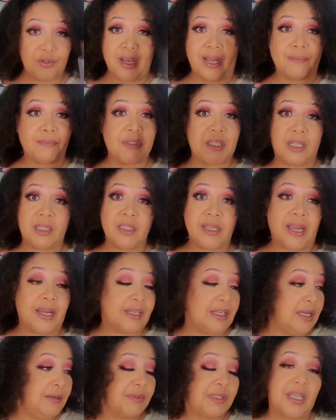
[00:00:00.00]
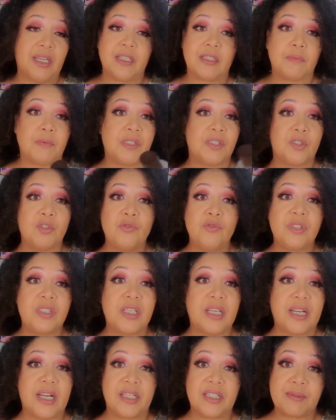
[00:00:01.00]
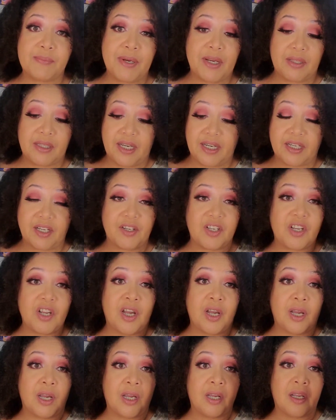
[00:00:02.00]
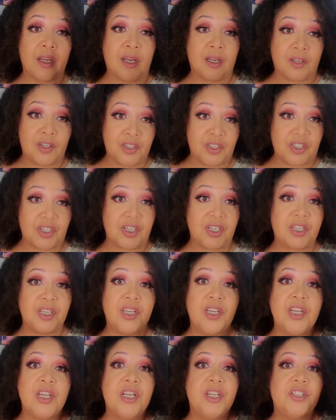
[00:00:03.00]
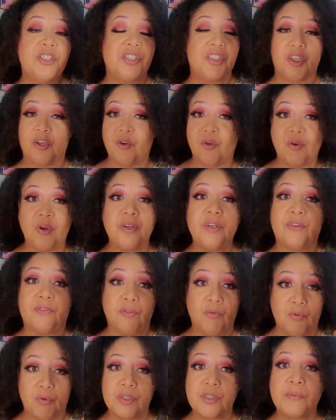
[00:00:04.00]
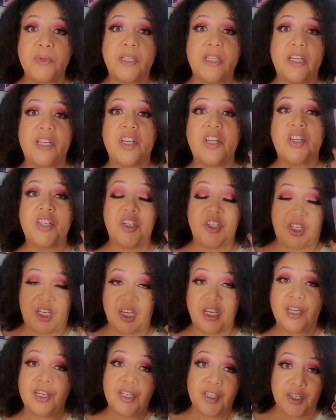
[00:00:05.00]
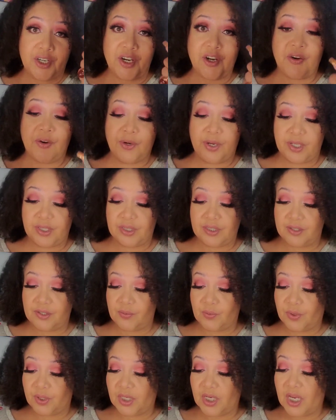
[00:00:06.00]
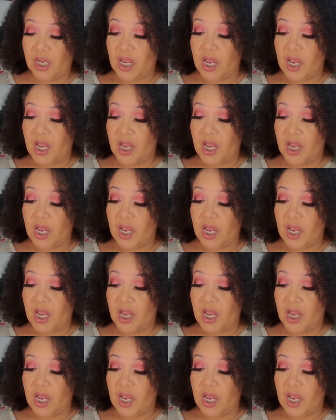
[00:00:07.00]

I'm telling you, I keep saying this. My students said I smell like a cookie. So if you want to smell like a cookie, go and get this one.